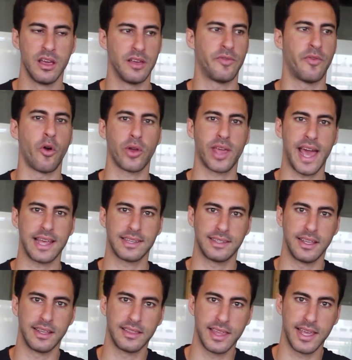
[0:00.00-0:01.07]

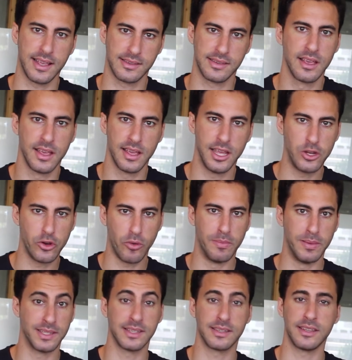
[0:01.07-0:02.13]
forecasting things in your
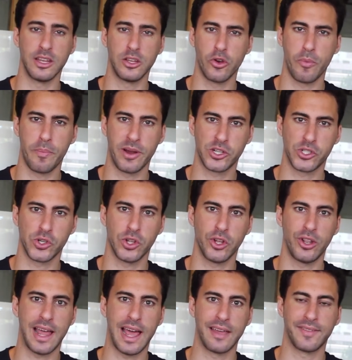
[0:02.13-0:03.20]
business and in your
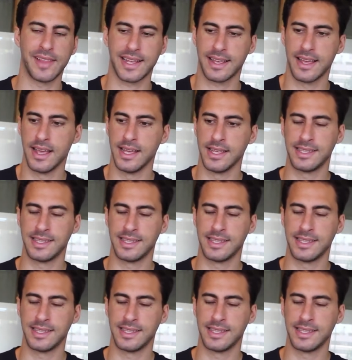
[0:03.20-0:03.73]
personal life like